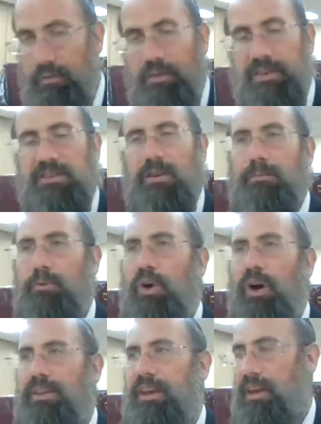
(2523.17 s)
with
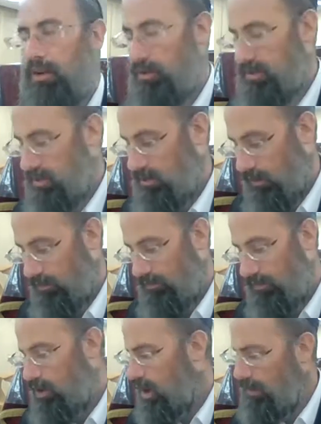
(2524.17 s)
tamur and they closed it off.
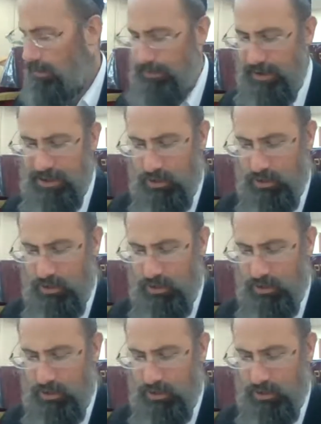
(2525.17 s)
Not